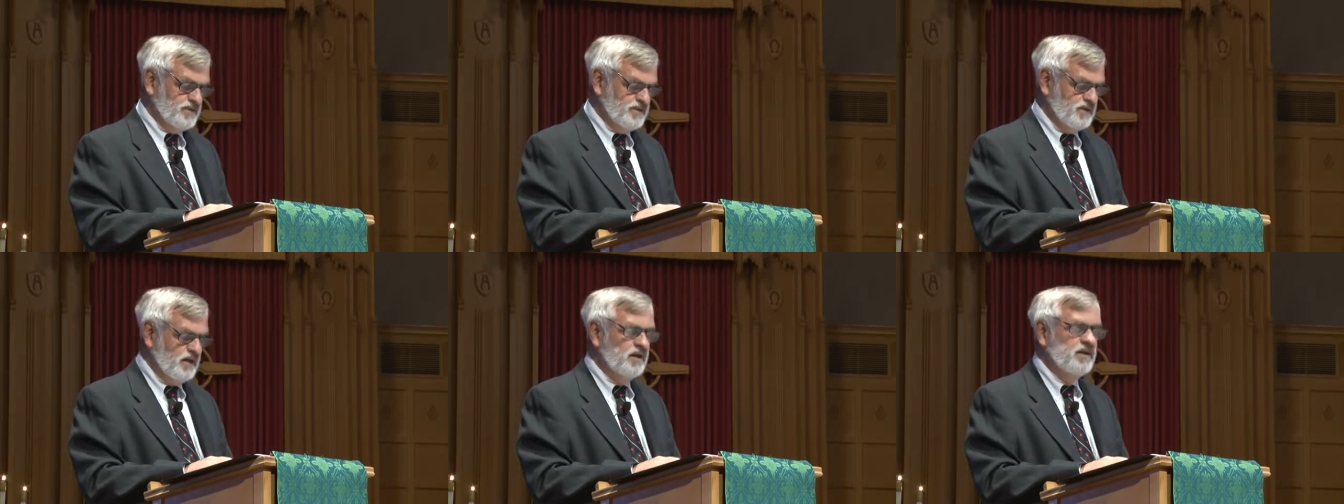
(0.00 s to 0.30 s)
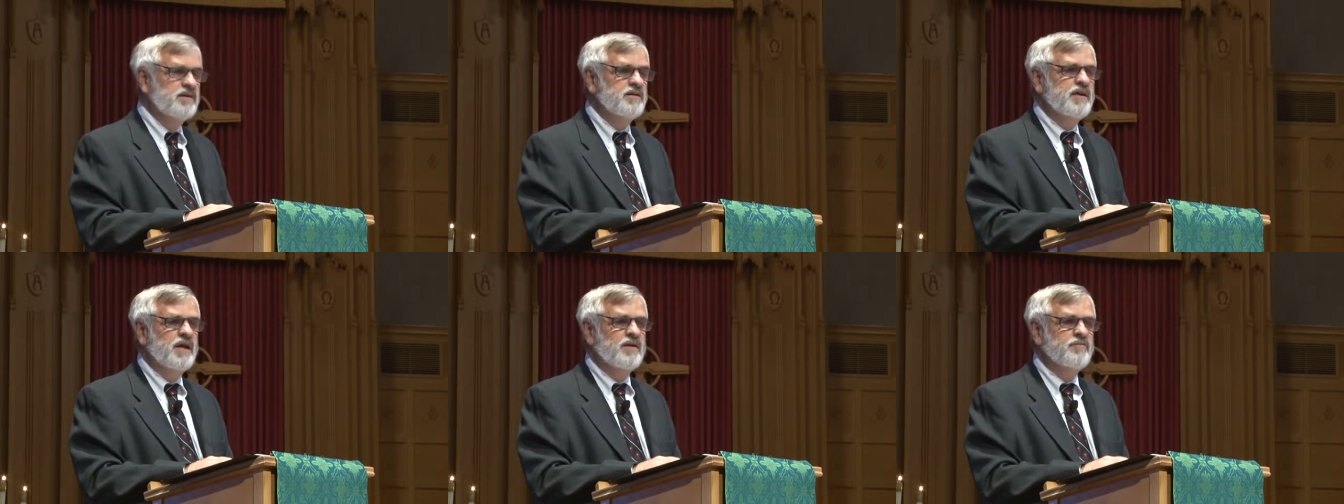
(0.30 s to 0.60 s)

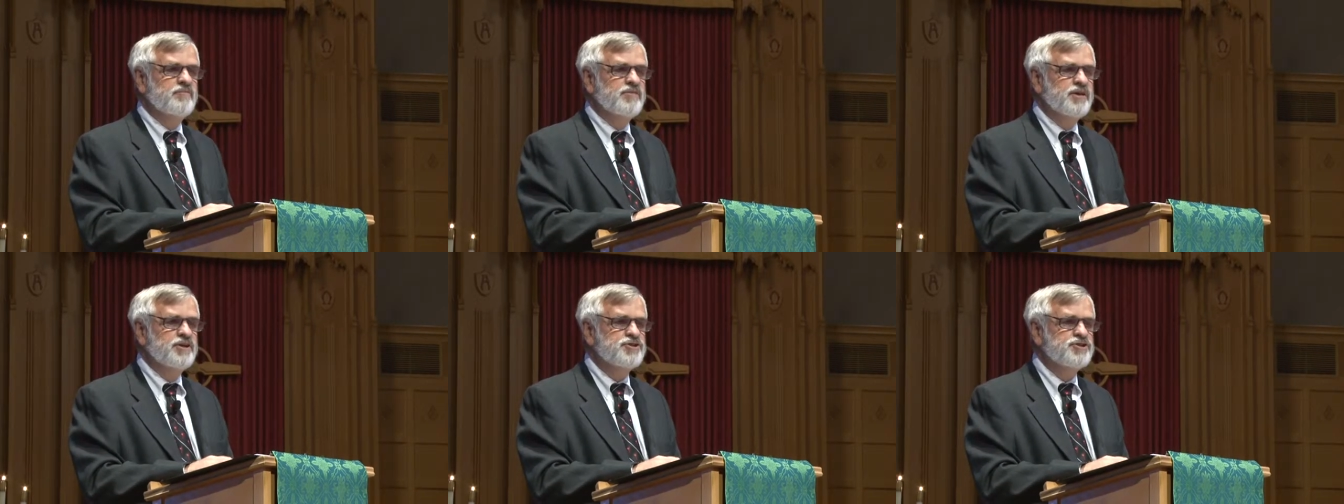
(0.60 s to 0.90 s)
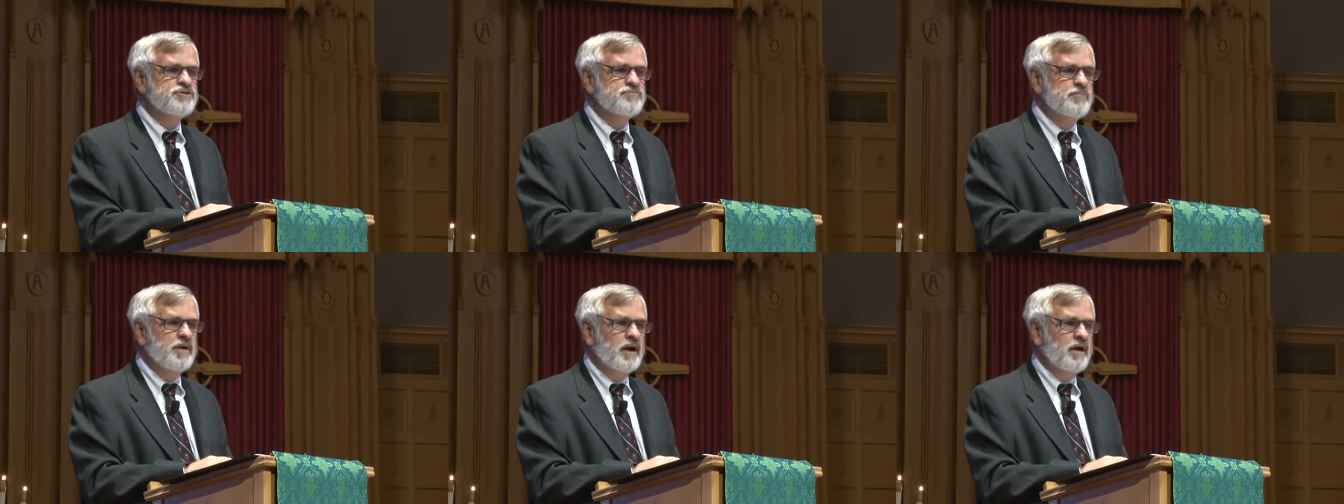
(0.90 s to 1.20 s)
son named
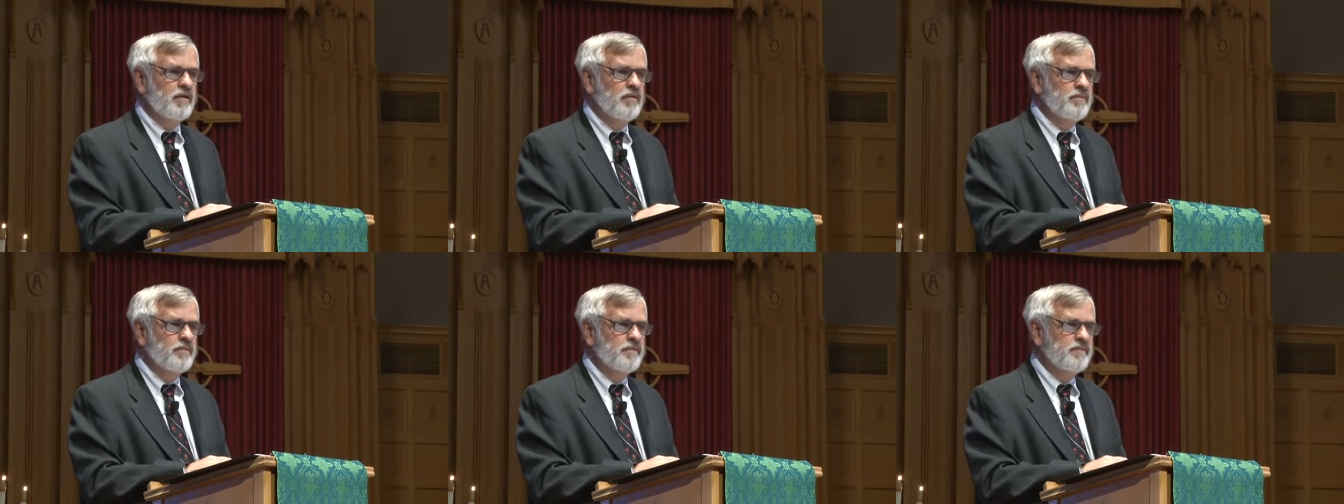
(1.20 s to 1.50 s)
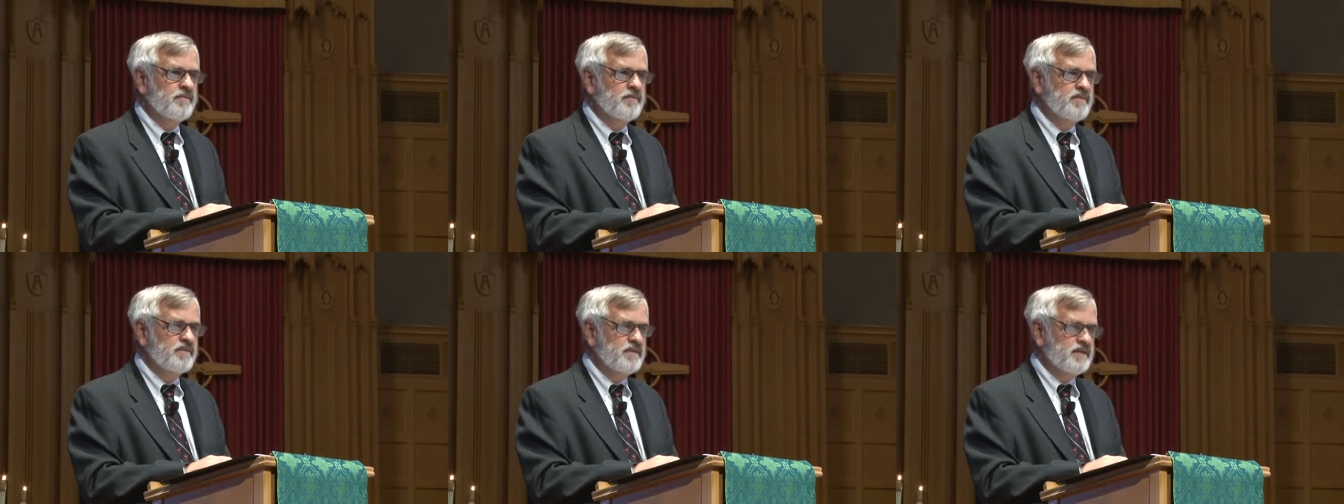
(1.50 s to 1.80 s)
Ishmael.
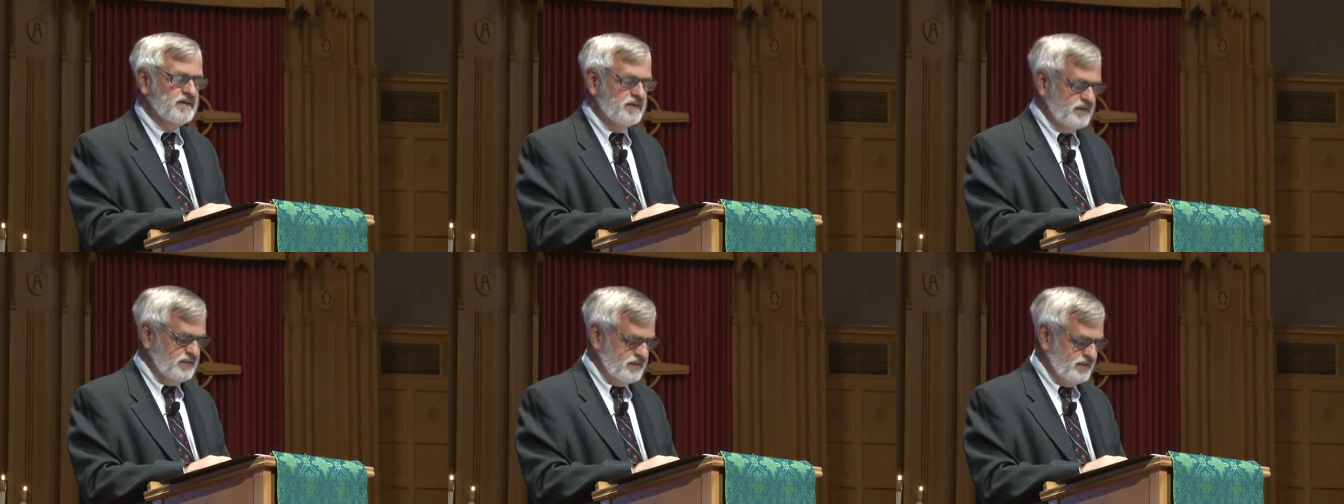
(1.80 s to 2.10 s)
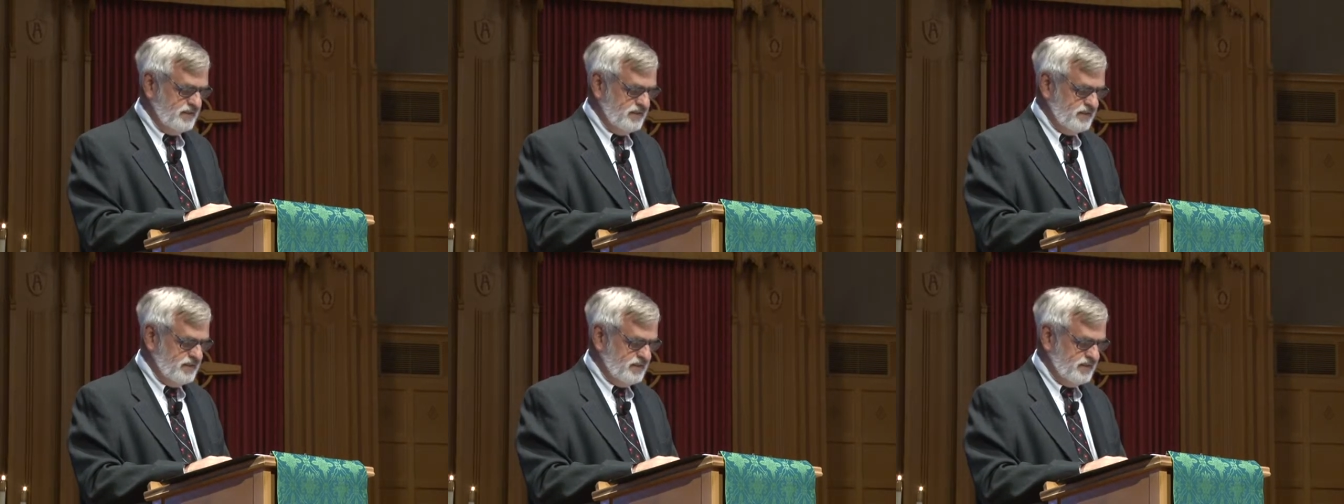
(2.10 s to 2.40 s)

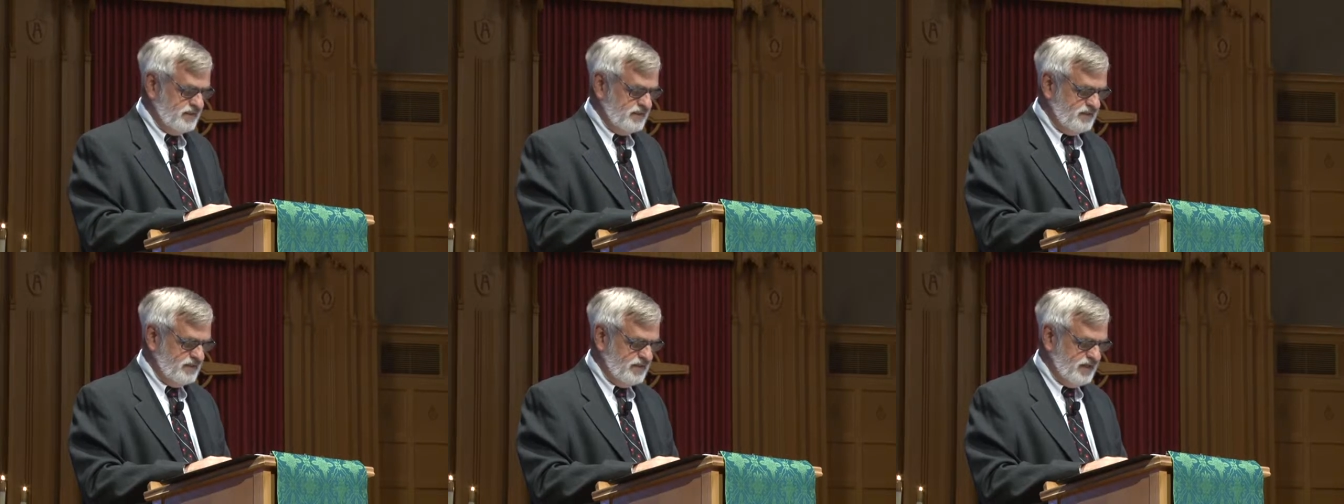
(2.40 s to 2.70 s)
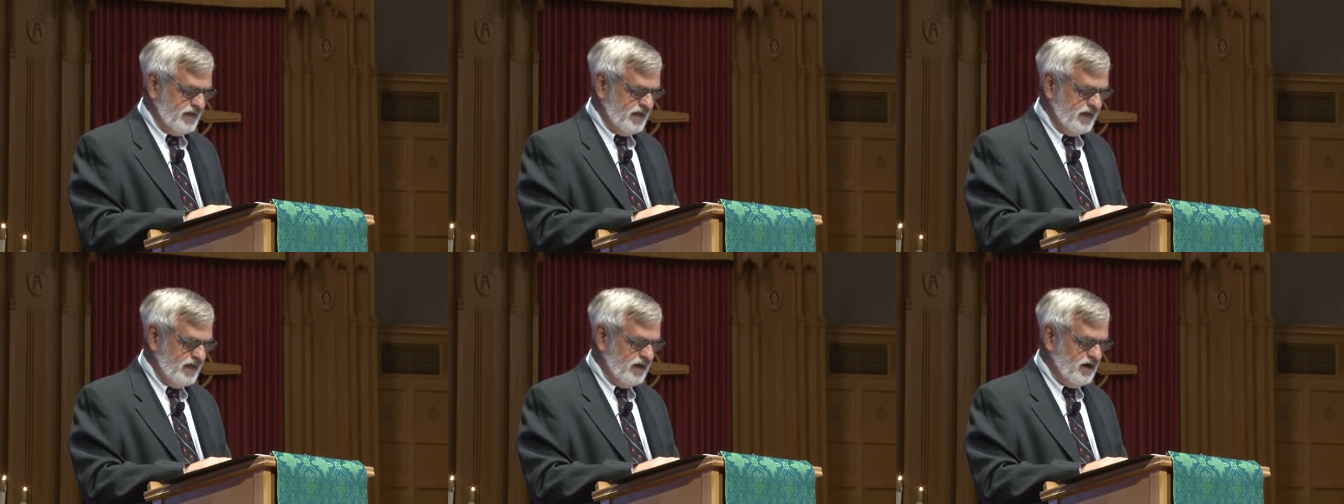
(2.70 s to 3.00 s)

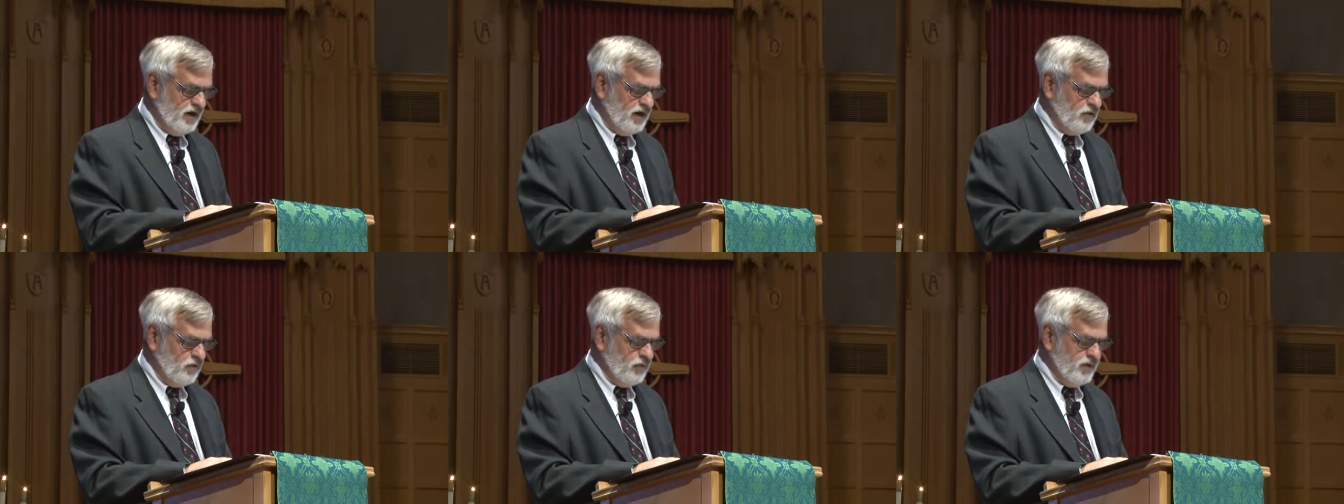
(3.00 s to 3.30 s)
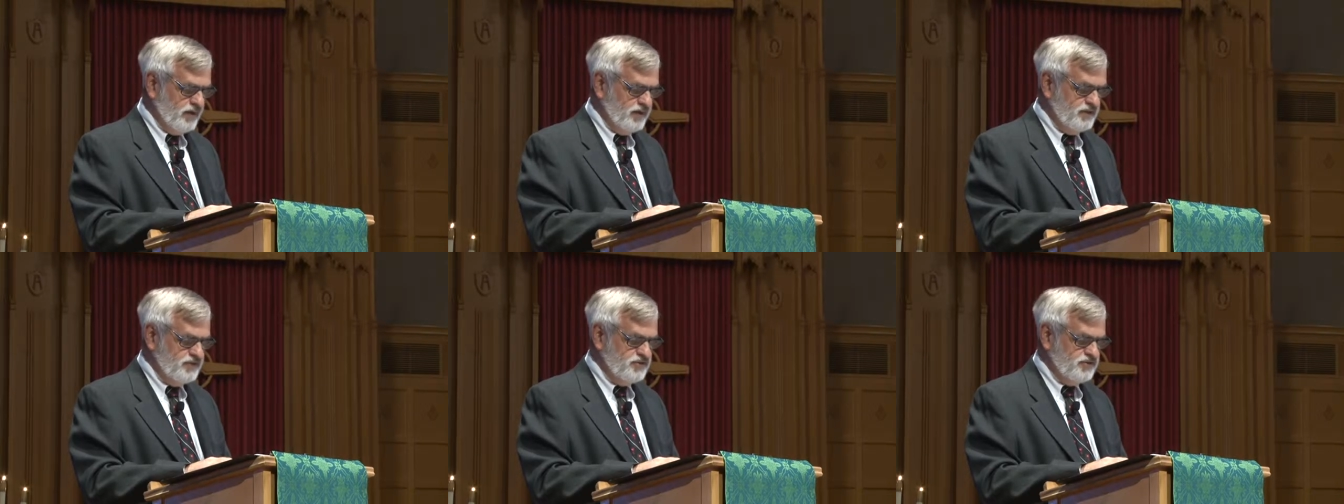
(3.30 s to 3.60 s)
Hagar
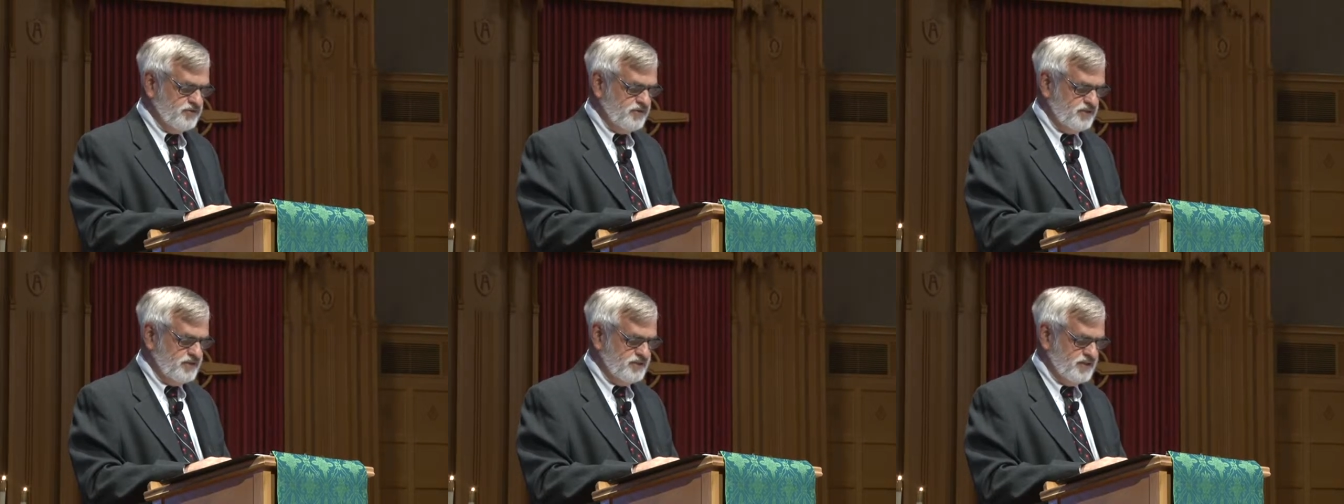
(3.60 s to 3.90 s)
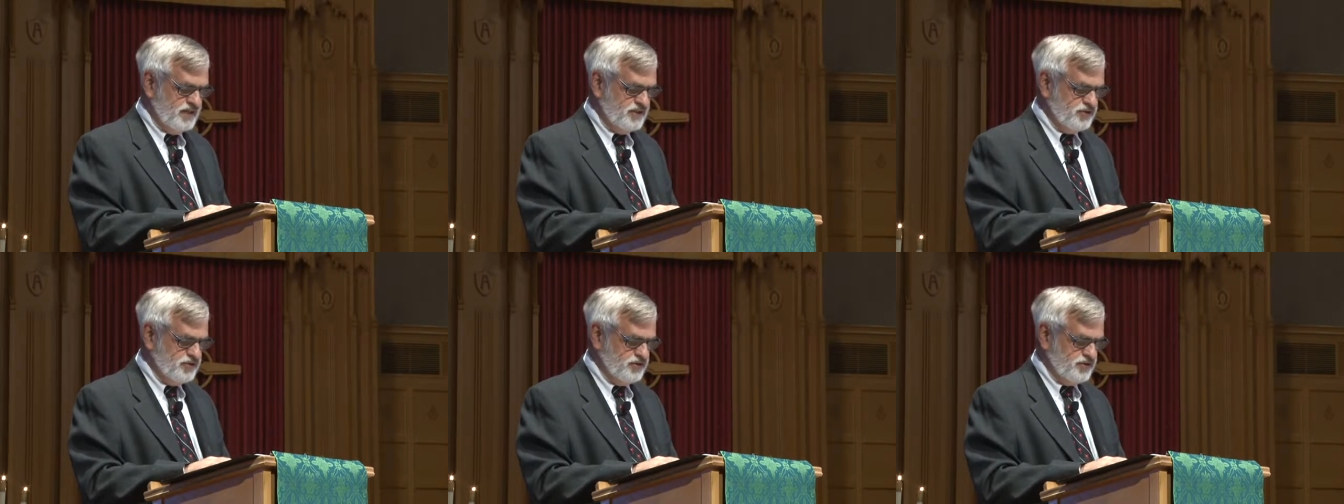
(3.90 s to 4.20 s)
went into the
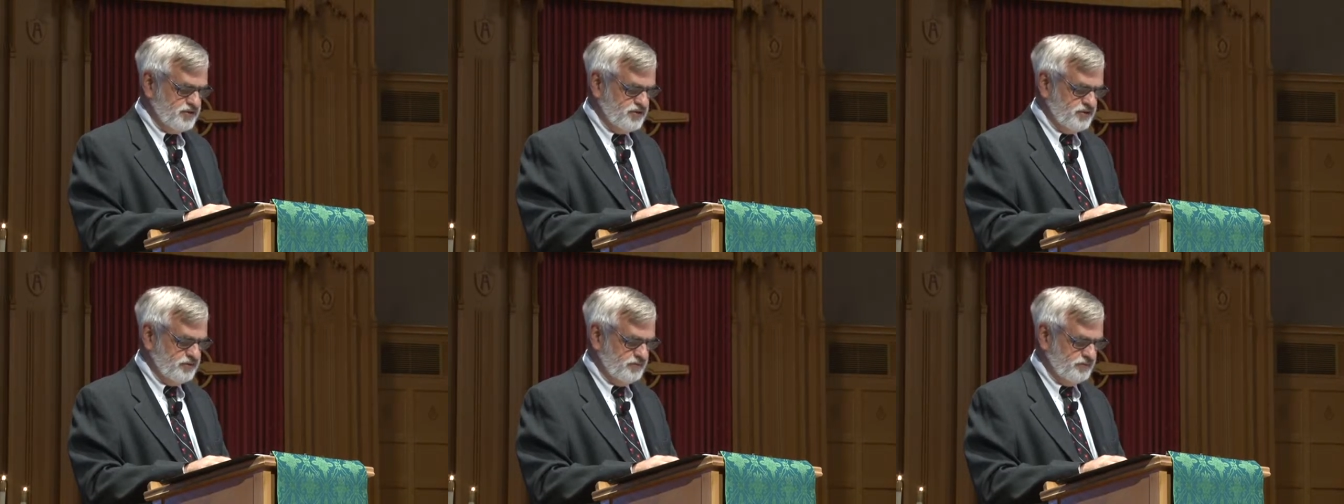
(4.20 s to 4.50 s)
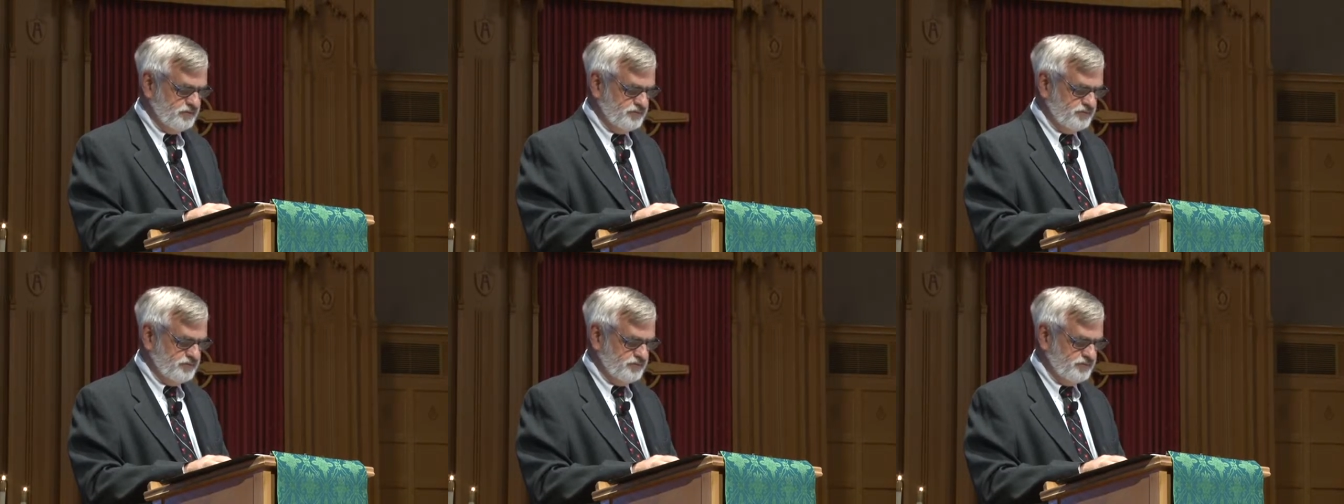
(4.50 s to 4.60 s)
desert.